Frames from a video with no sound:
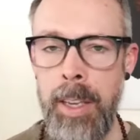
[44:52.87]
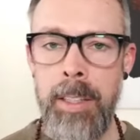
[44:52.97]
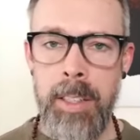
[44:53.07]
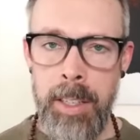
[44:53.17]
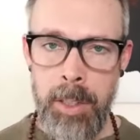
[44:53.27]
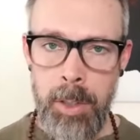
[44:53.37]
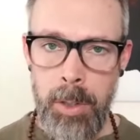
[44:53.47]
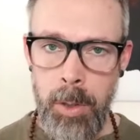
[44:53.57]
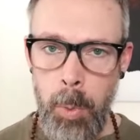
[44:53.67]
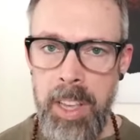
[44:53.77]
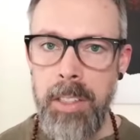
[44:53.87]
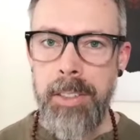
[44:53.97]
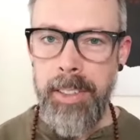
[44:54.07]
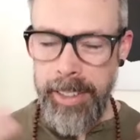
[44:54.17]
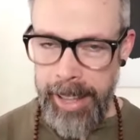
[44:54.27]
it's it's quite
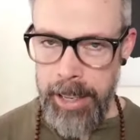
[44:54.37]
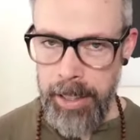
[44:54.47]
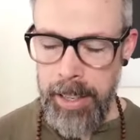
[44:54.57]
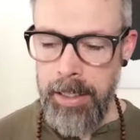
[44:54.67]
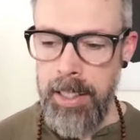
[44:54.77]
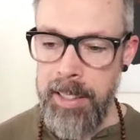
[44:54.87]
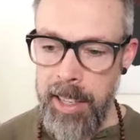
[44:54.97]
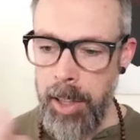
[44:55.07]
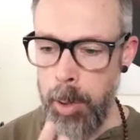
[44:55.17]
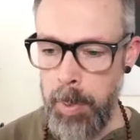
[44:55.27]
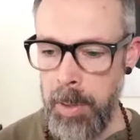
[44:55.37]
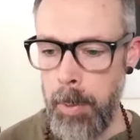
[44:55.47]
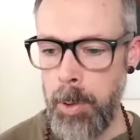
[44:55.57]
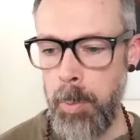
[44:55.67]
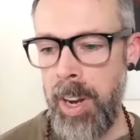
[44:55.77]
enlightening to see other
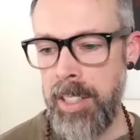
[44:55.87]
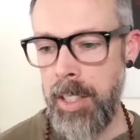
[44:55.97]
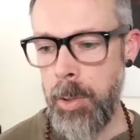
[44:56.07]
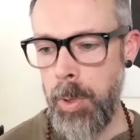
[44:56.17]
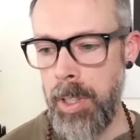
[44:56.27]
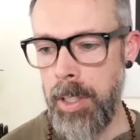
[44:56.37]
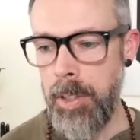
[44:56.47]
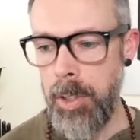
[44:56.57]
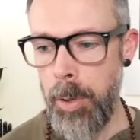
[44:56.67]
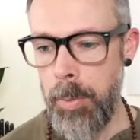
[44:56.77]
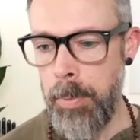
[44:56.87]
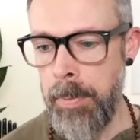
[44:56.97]
people's process with it too.